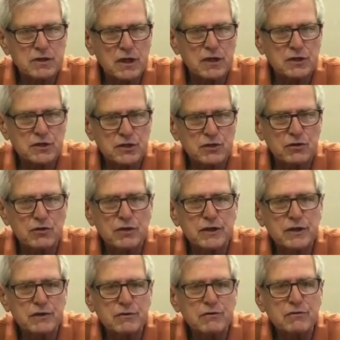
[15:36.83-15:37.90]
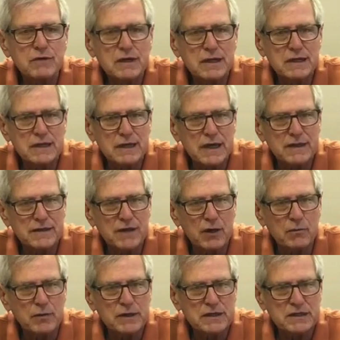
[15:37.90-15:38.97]
assure you that
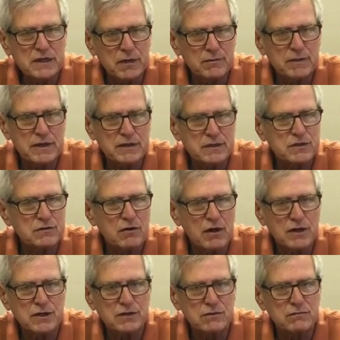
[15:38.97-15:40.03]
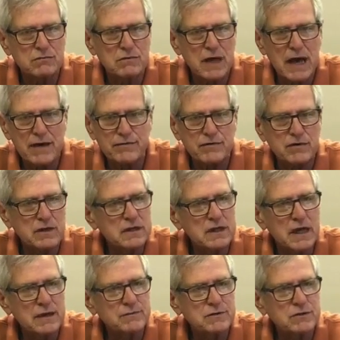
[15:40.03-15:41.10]
there'll be some construction after the
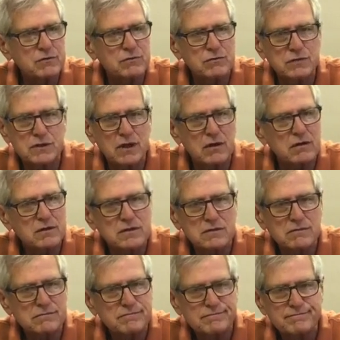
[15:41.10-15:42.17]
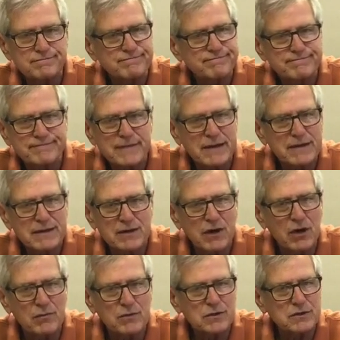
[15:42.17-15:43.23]
time school starts. I can
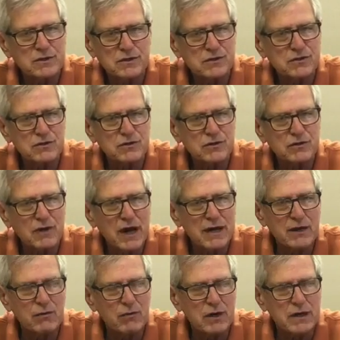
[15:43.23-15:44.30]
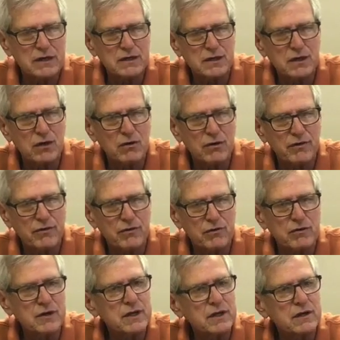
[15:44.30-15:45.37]
almost assure you. I don't want it to go a
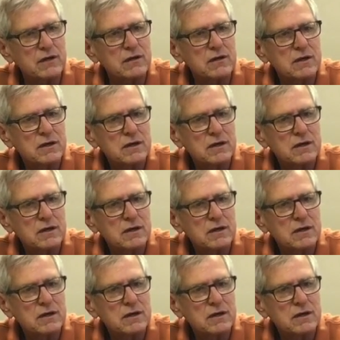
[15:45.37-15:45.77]
third year.